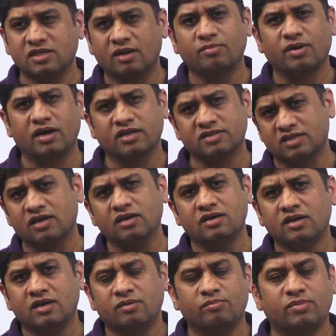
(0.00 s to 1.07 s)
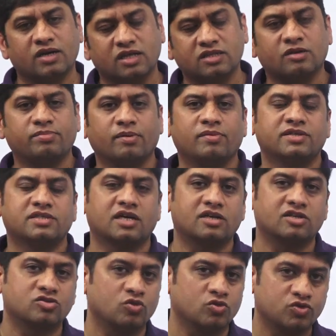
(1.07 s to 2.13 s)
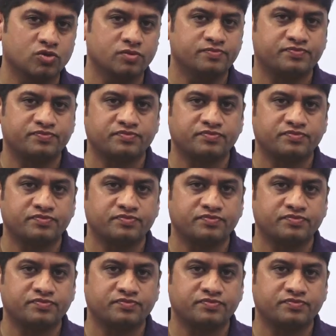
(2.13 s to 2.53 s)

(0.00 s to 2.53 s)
they are Maharatna but other public sectors also.